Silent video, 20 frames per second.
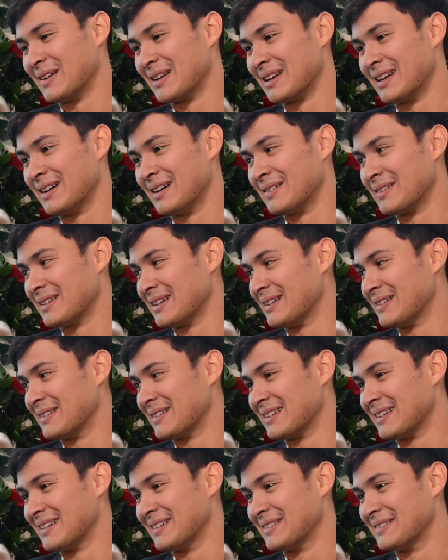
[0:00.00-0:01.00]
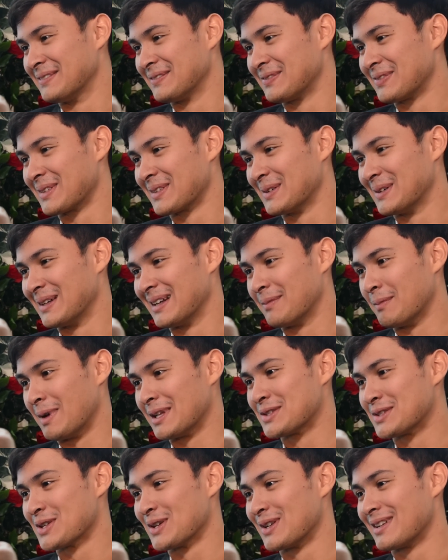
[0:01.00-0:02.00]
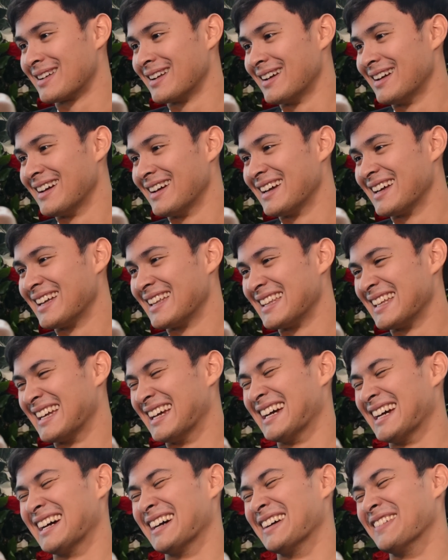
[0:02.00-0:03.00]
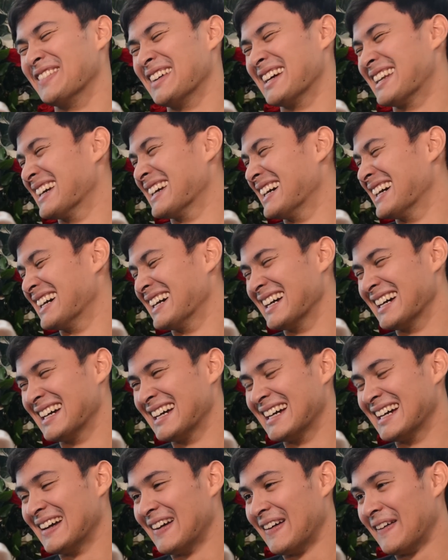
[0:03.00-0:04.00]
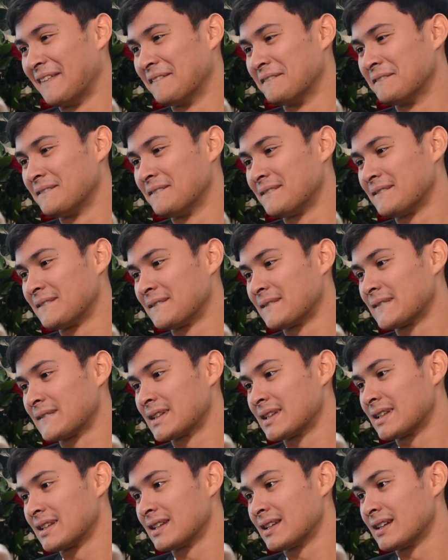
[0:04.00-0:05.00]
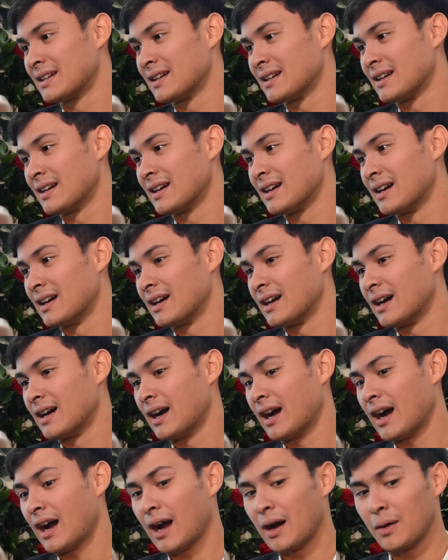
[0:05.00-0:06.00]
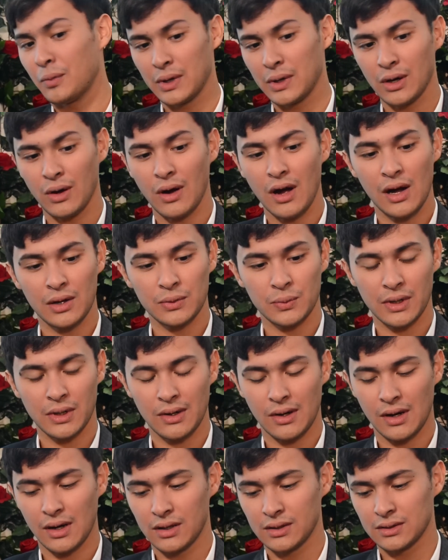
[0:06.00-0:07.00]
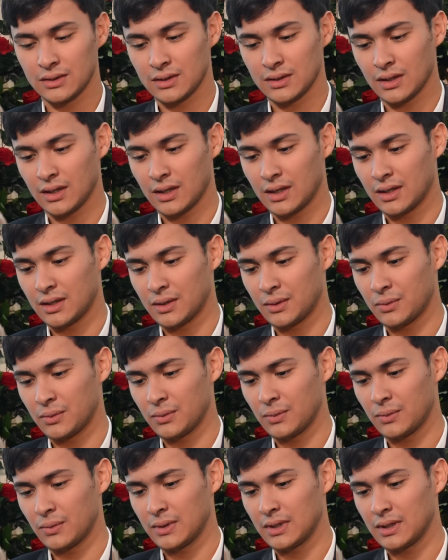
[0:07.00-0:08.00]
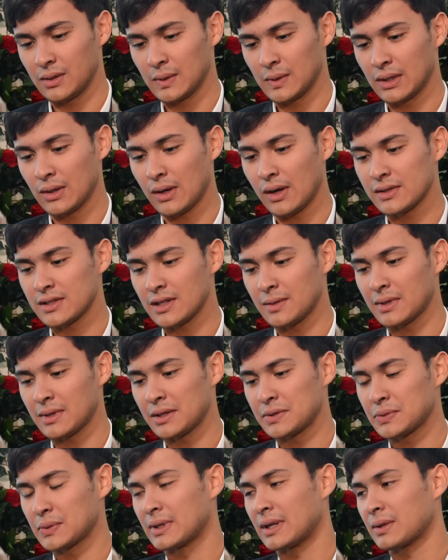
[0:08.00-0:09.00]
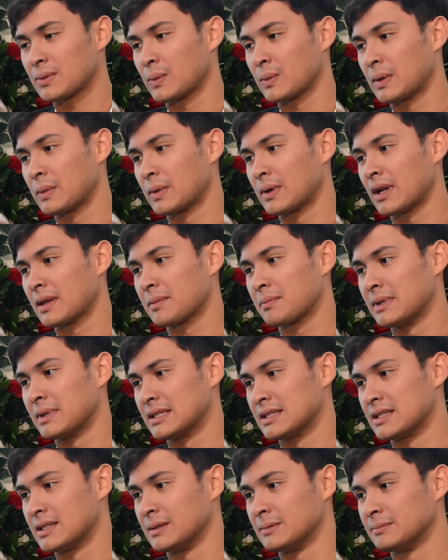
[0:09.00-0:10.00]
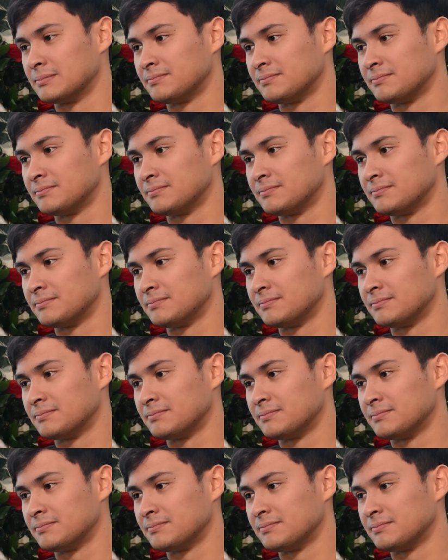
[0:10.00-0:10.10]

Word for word: Bahay na pala, bahay. Mansion. Pero sa kanila, nagbibisit ka regularly? Ah, we go out, we go out. Uh, we go out sometimes when we're not busy.